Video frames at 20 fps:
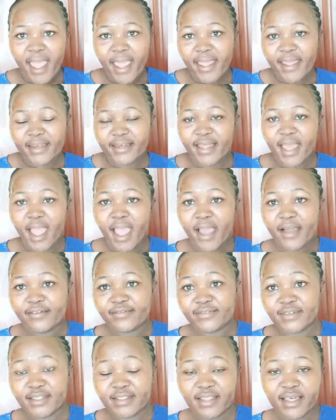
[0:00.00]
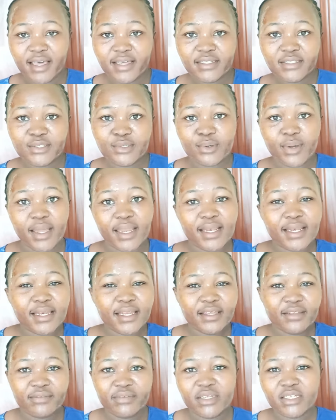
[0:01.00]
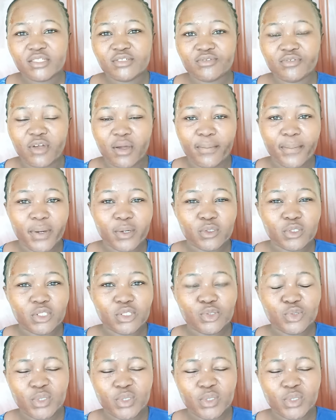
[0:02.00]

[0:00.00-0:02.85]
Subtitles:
and after that you can leave it for about